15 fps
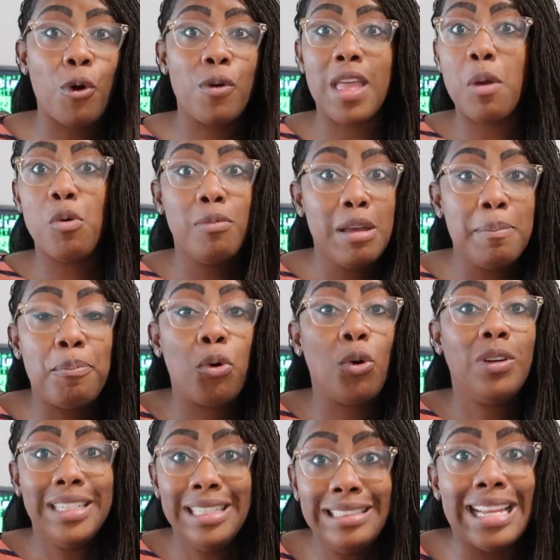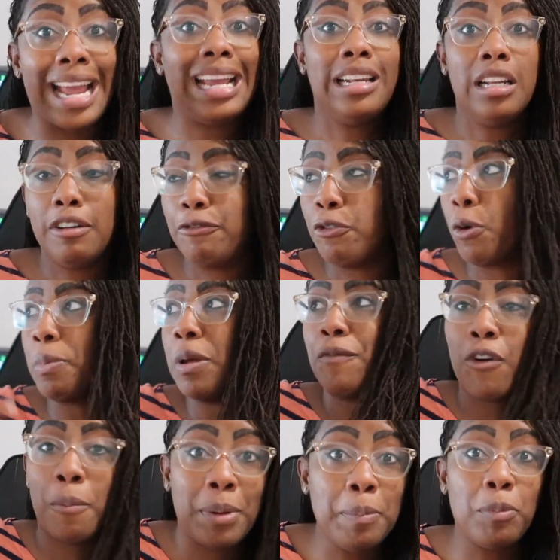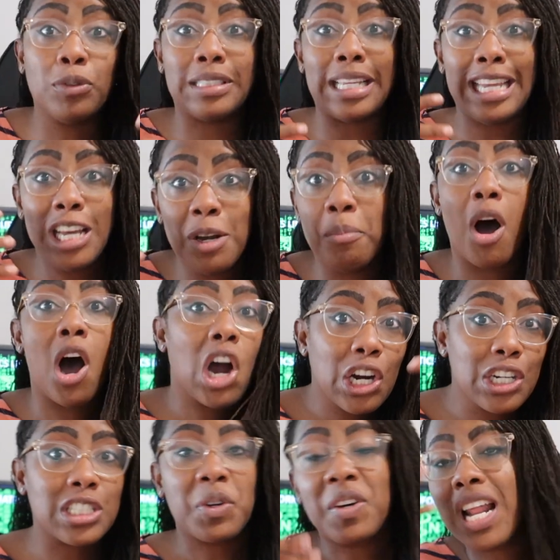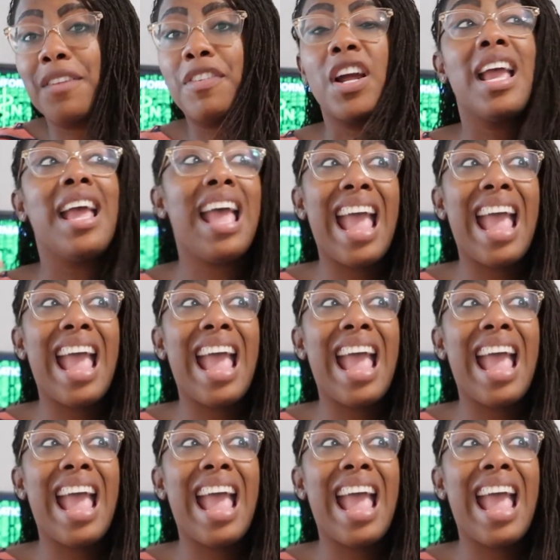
They would be pulling data for, from people's EMRs or whatever.